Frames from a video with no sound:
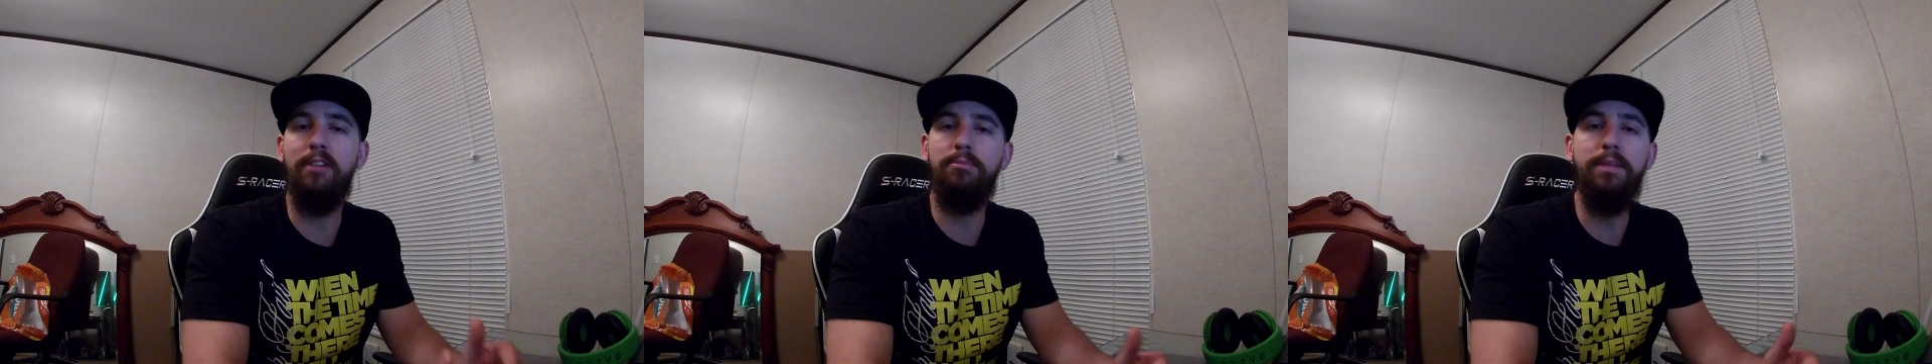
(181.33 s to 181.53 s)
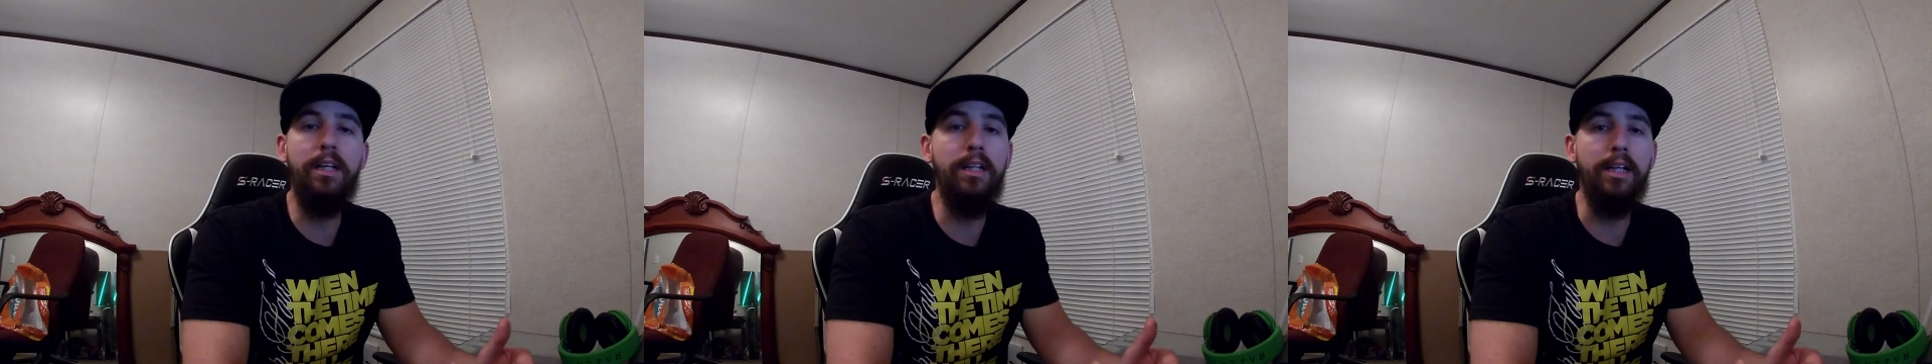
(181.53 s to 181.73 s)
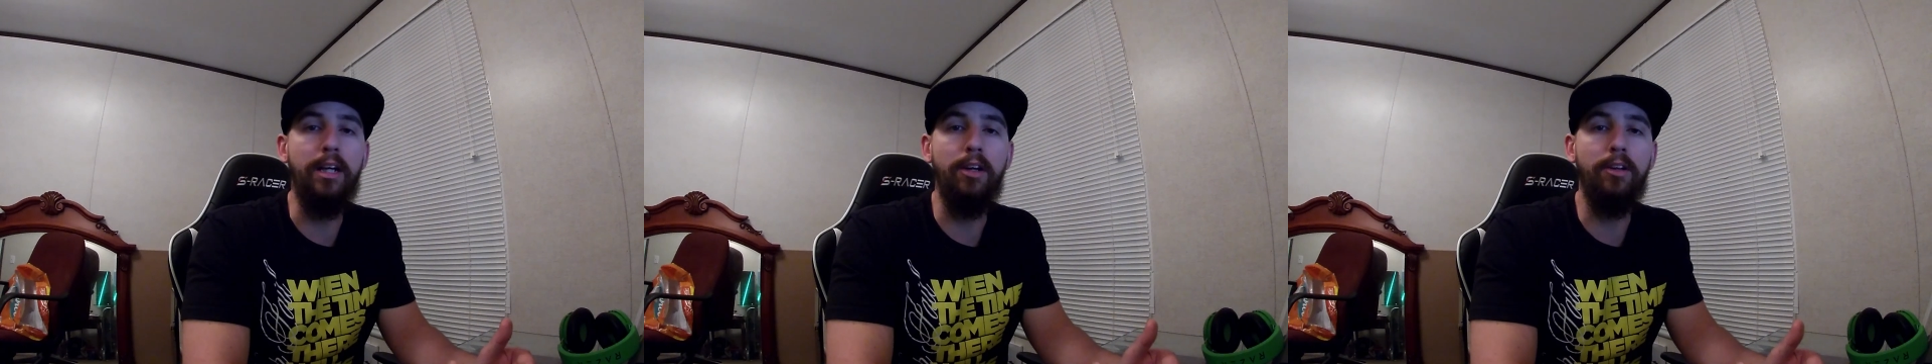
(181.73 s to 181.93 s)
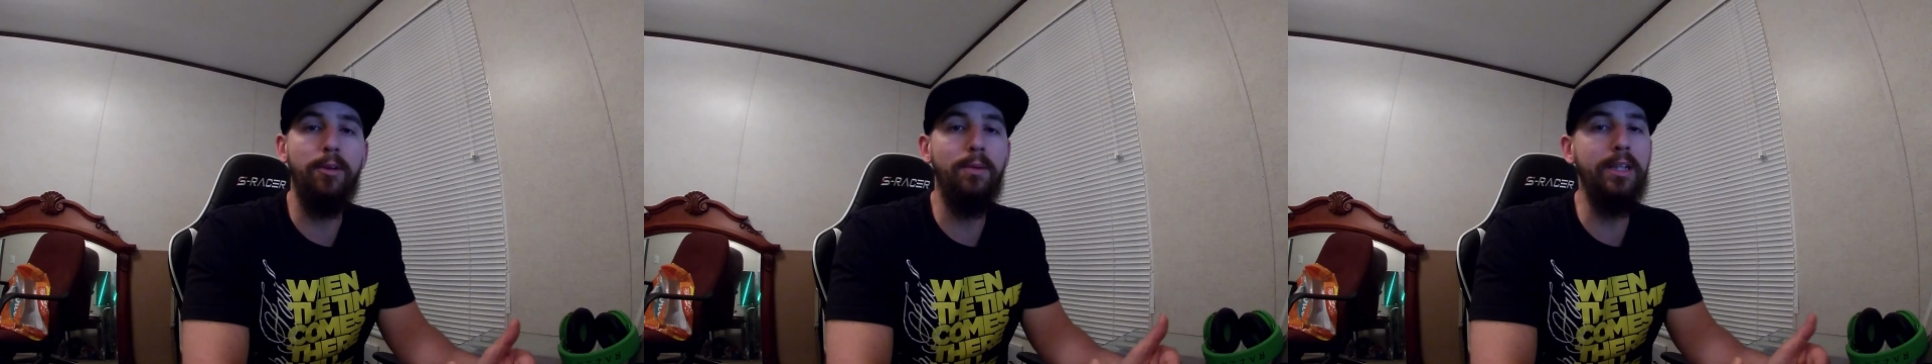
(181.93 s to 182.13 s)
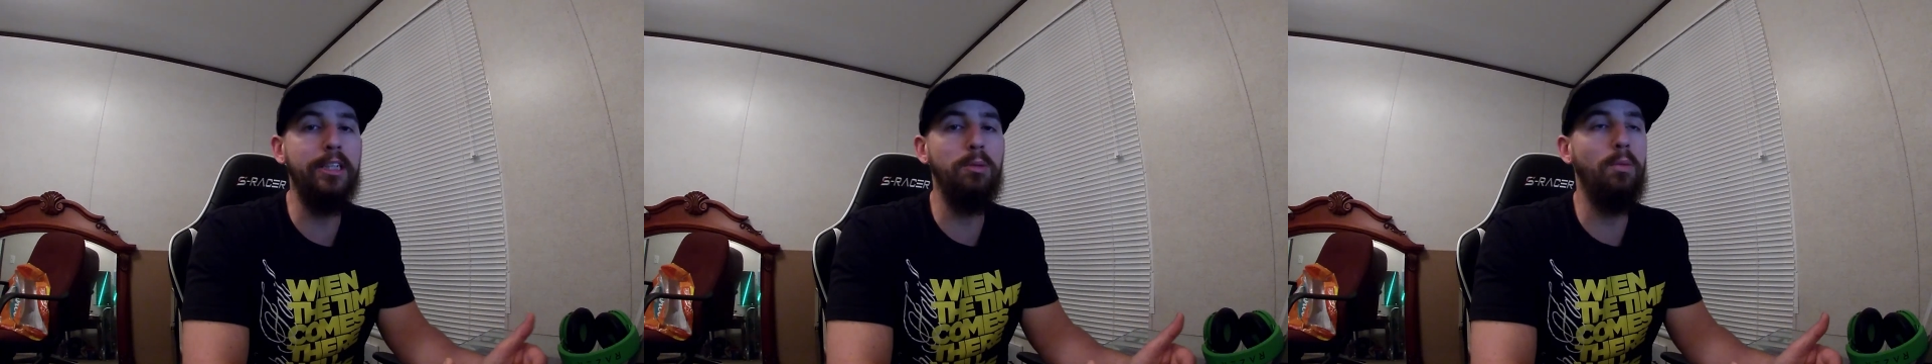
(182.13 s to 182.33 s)
I've been there.
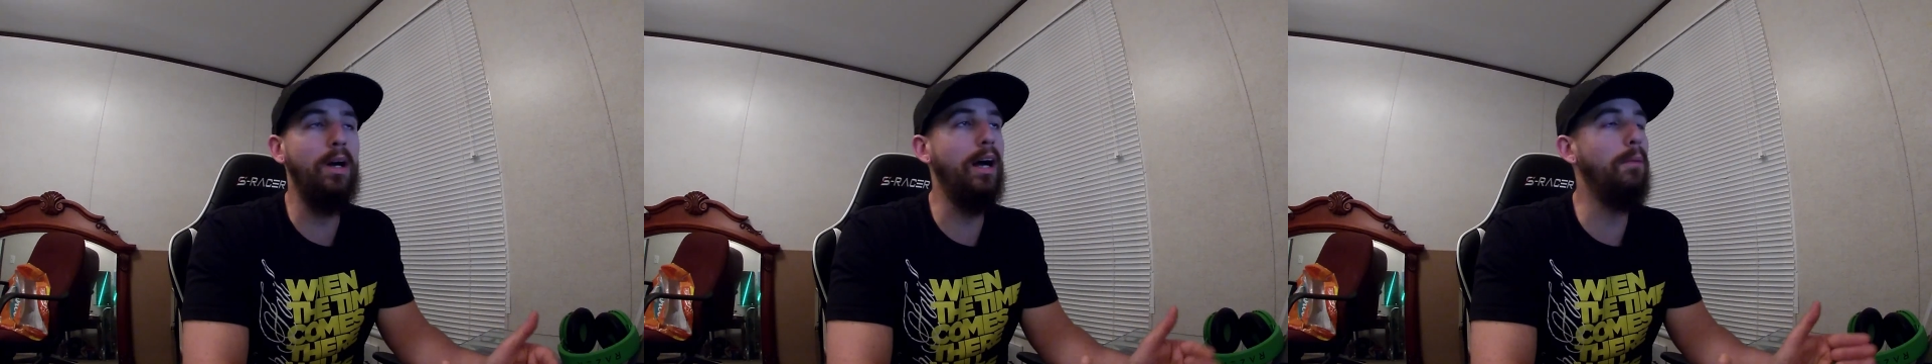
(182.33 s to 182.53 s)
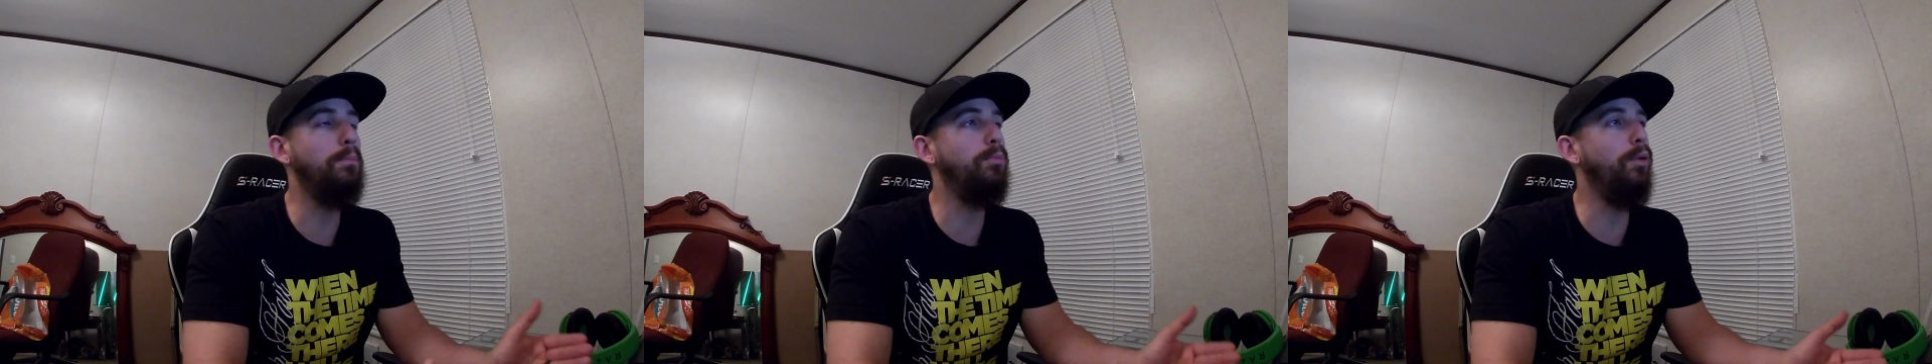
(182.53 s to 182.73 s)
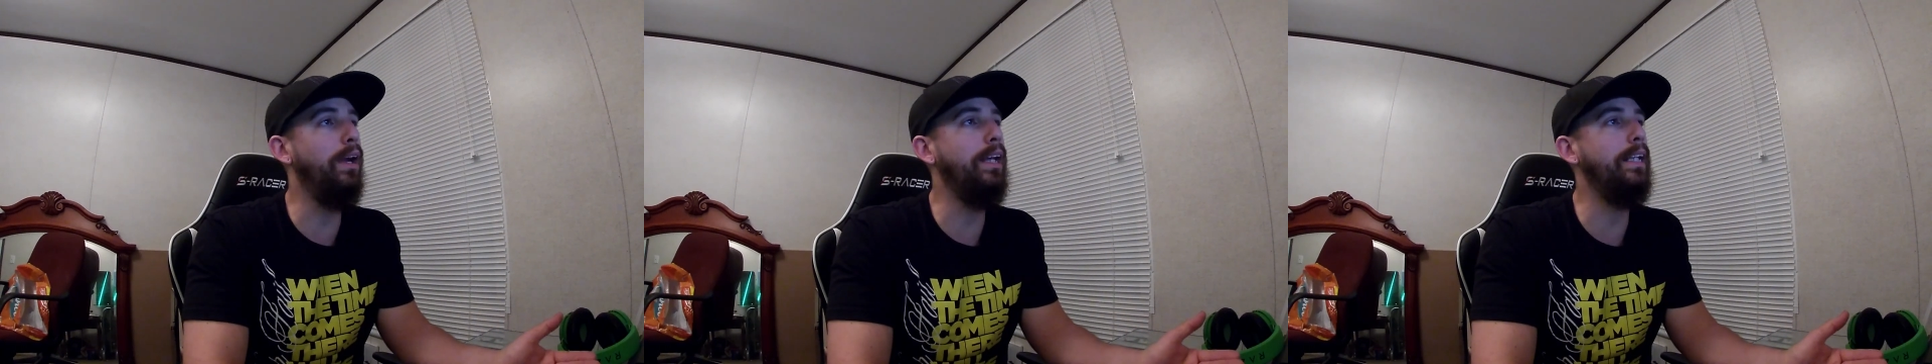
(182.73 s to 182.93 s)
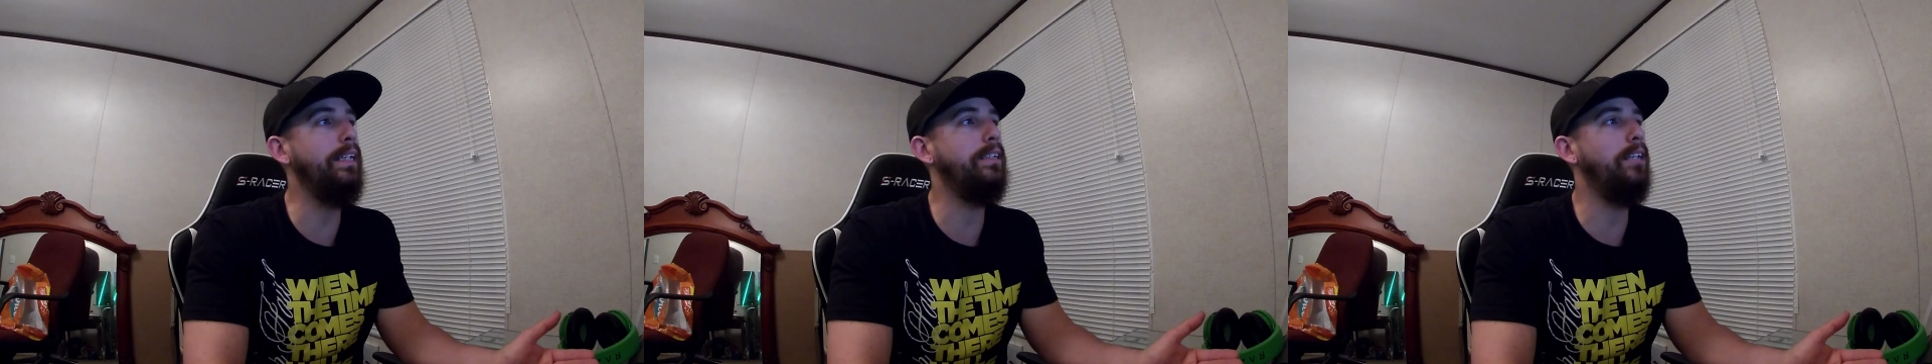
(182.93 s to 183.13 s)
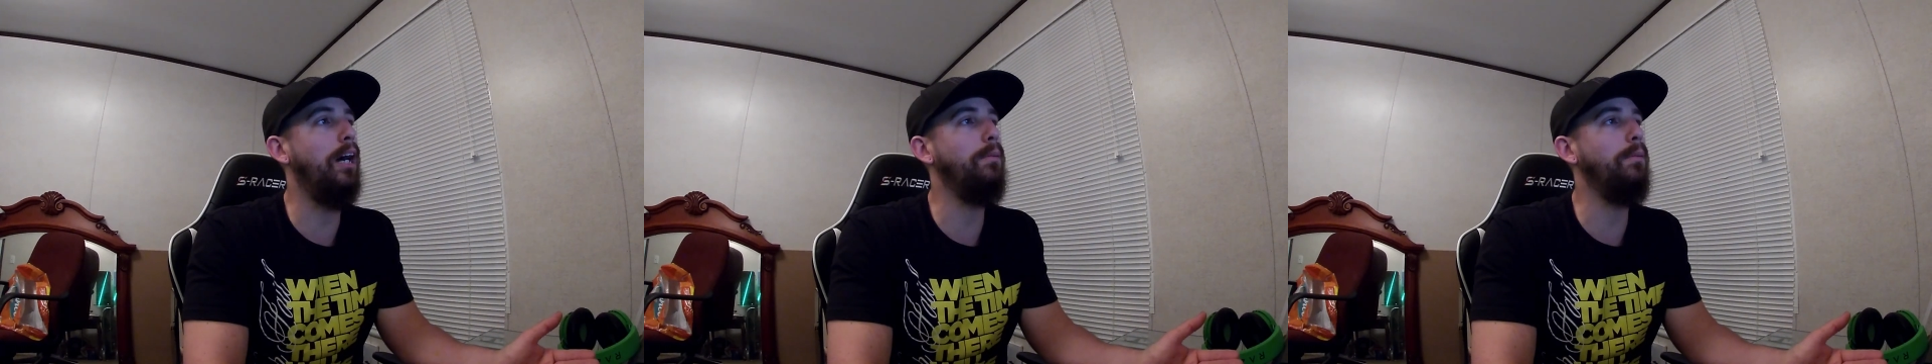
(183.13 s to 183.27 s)
The reason why I'm bringing these